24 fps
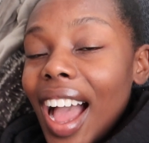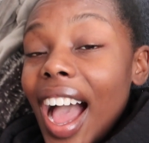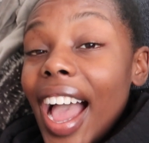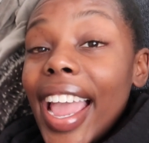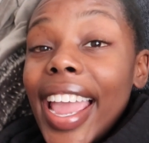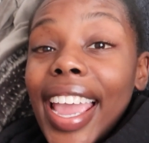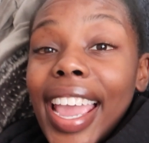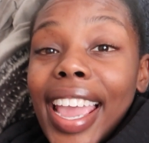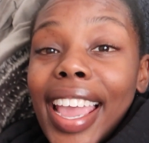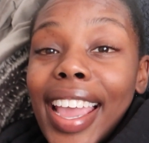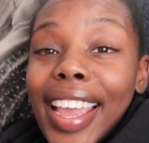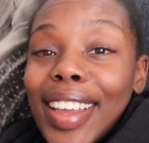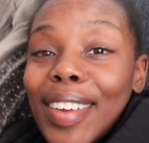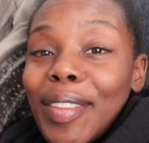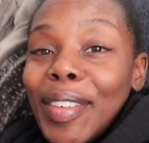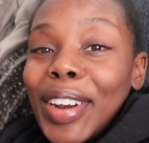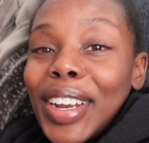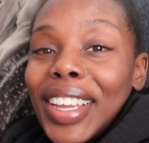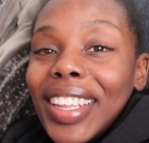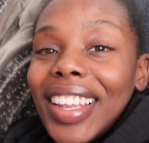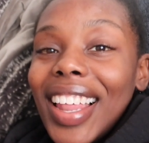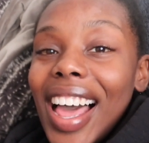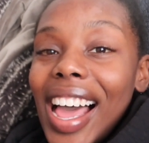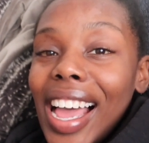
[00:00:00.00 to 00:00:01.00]
I
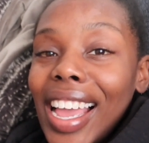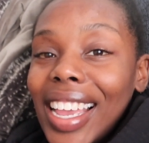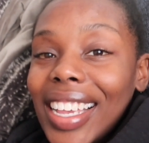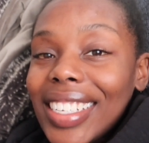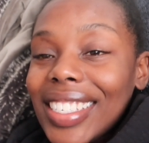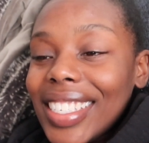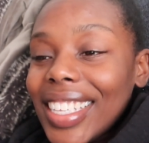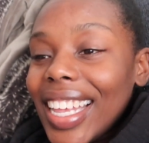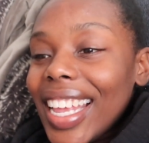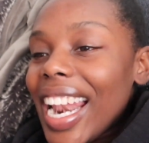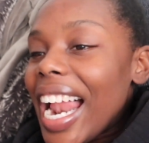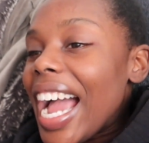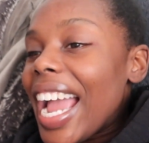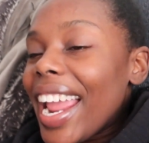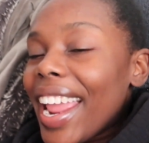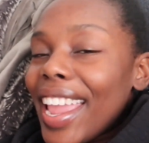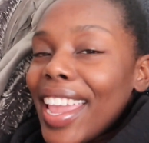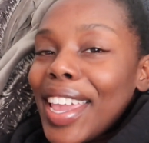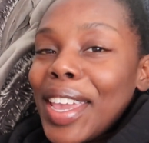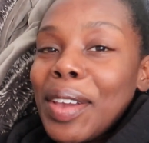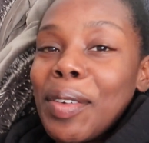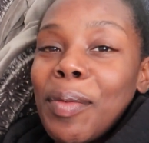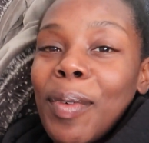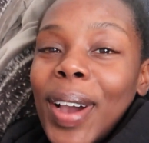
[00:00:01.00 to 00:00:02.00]
realized that I
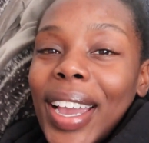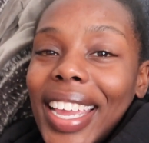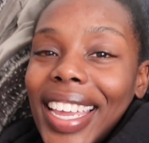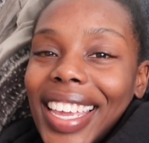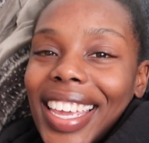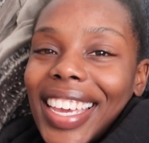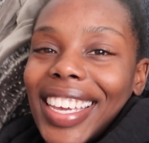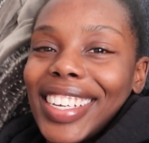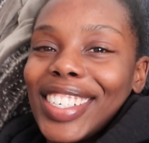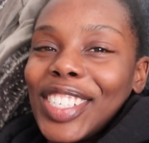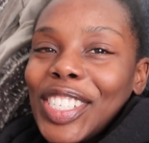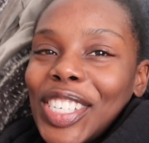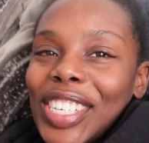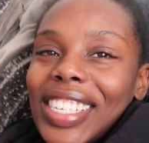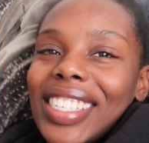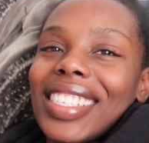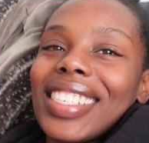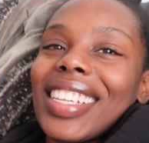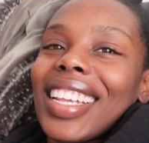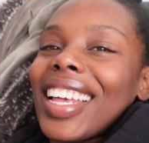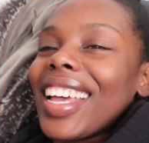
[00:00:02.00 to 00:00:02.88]
hate white kitchens.